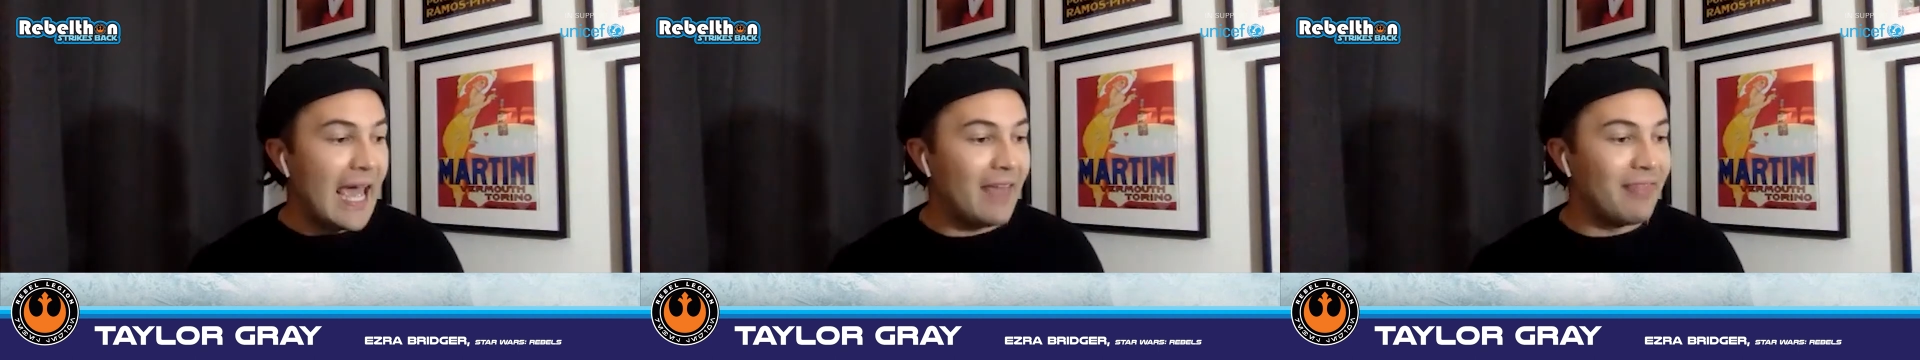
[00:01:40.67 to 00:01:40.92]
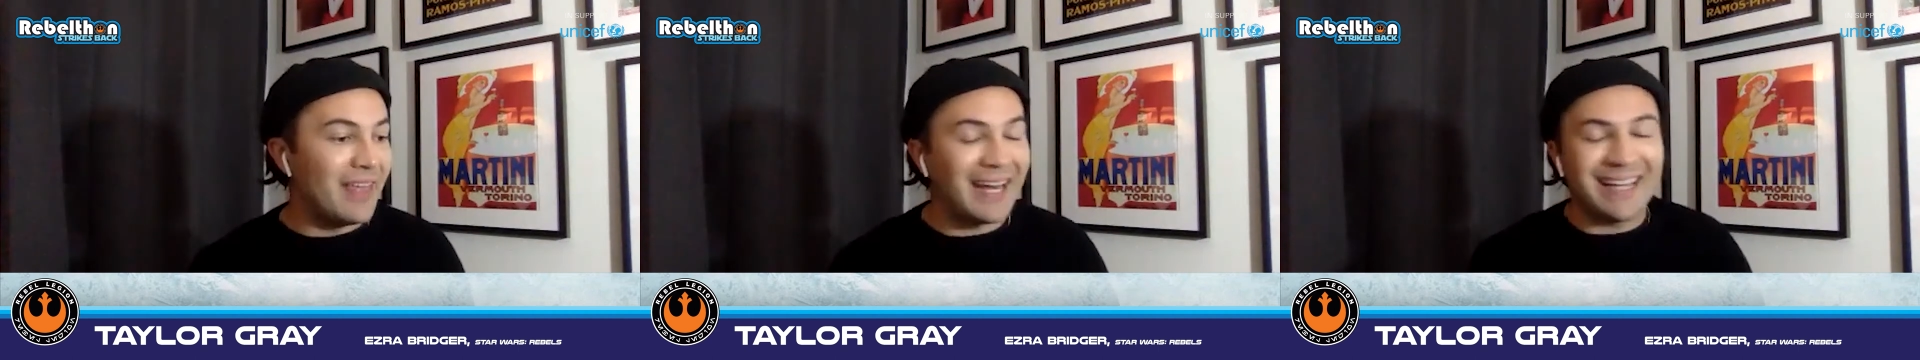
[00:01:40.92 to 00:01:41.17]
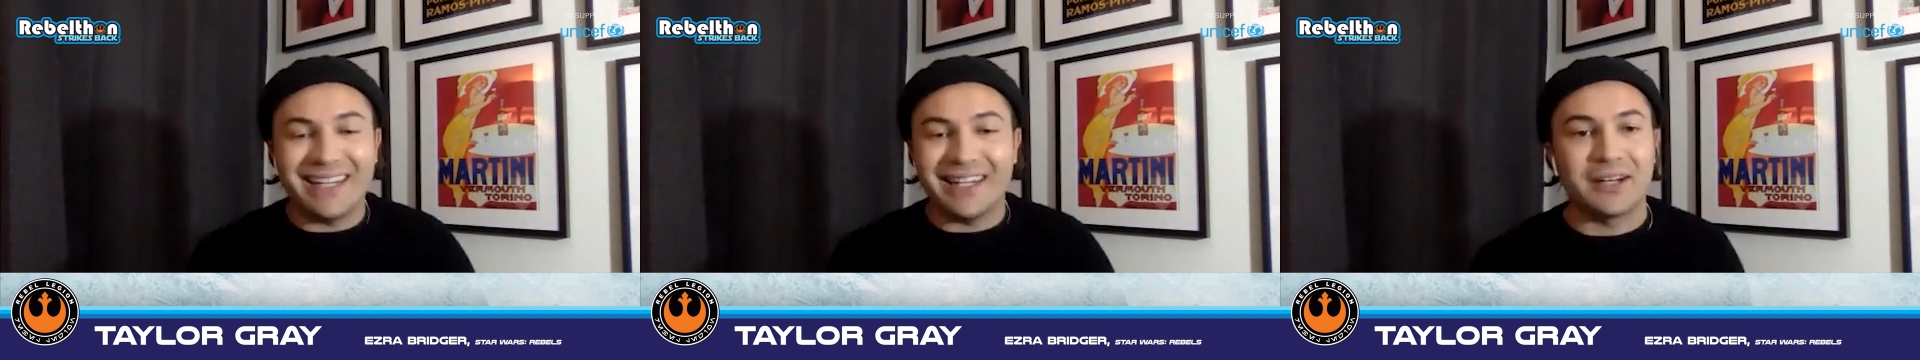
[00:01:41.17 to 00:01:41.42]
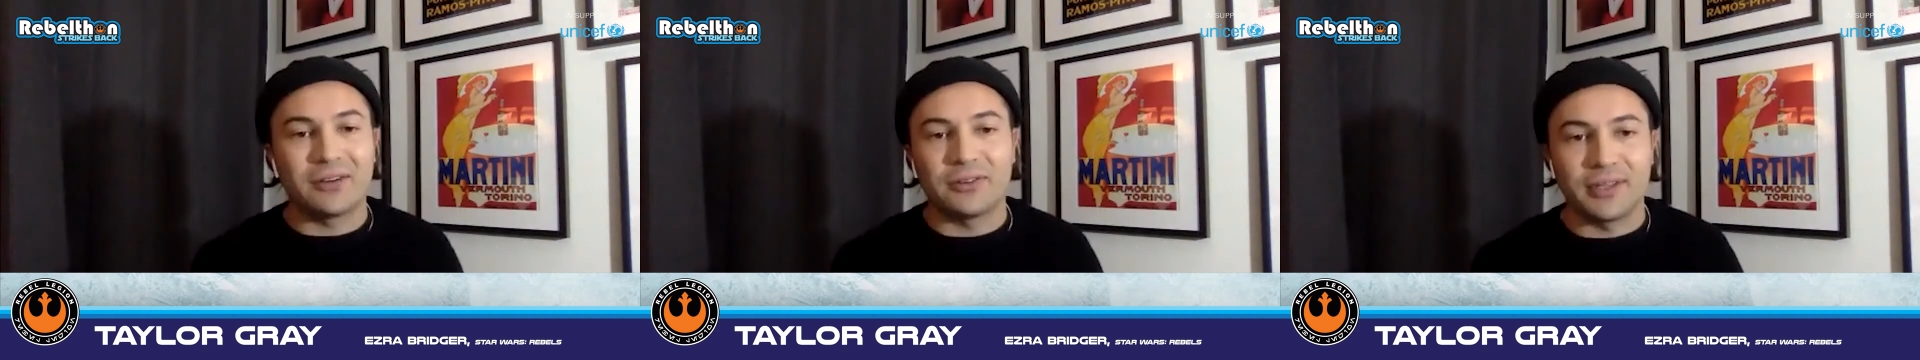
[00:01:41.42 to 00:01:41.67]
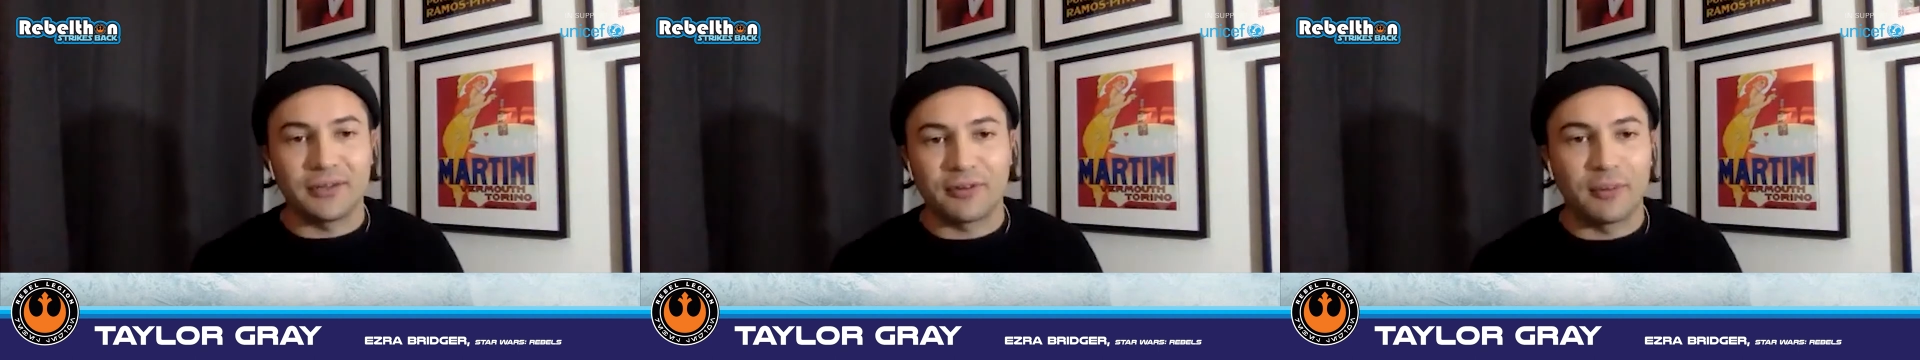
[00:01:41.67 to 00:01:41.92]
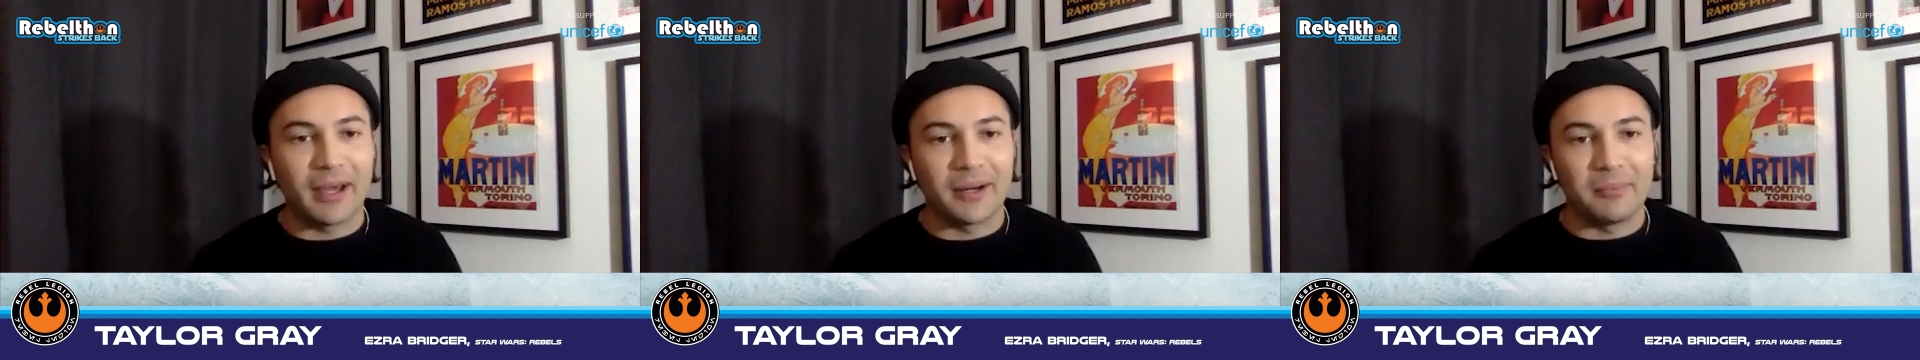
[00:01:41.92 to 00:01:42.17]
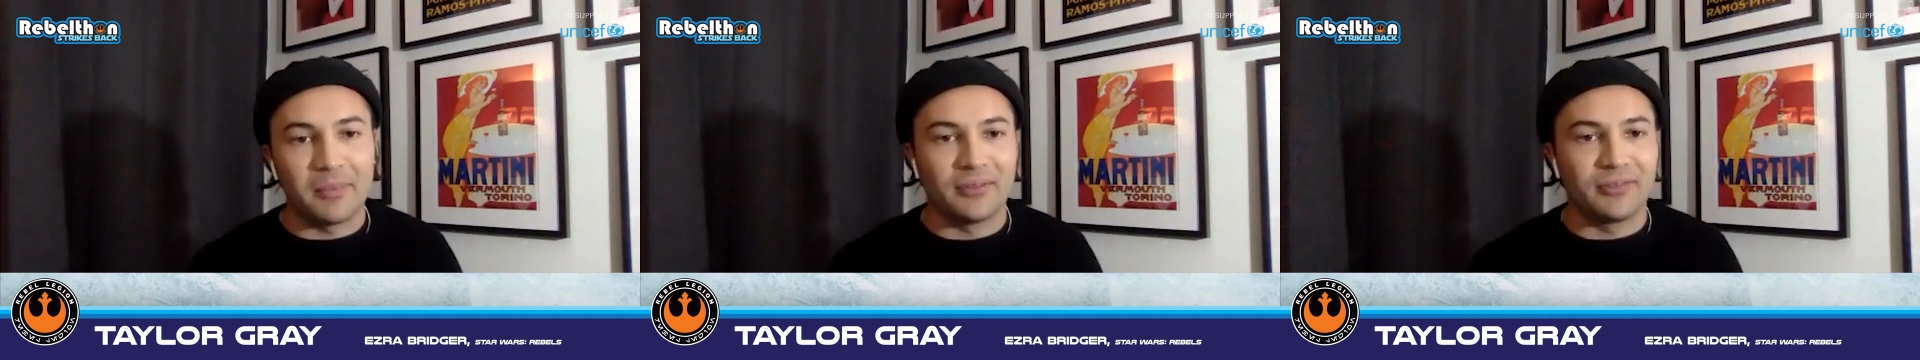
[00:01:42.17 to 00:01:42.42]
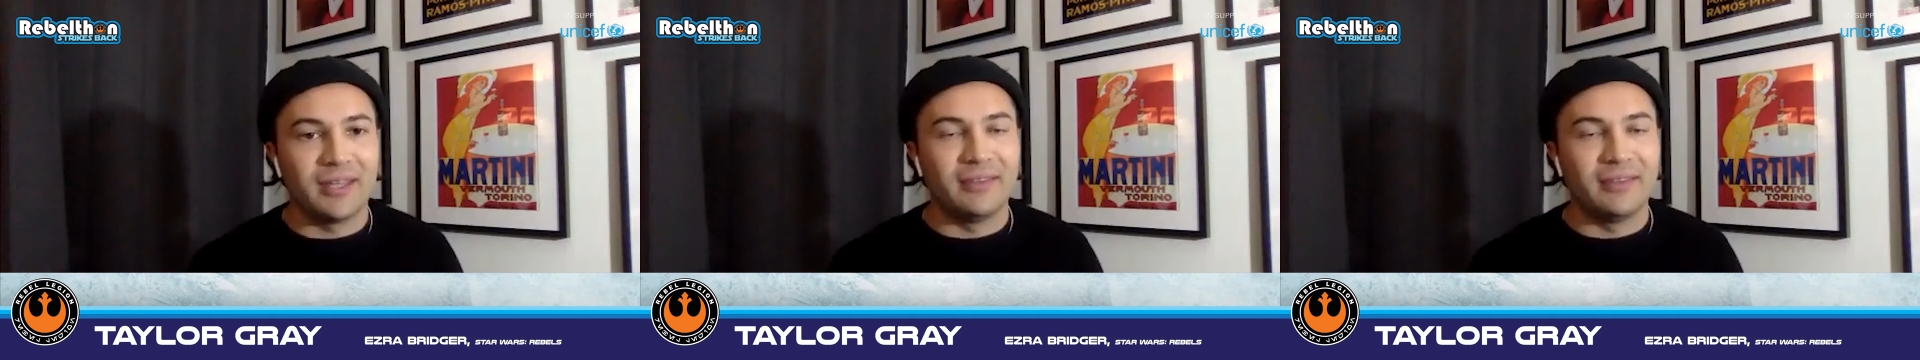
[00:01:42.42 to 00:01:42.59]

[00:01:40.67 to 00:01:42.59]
and then I didn't hear anything for about a month.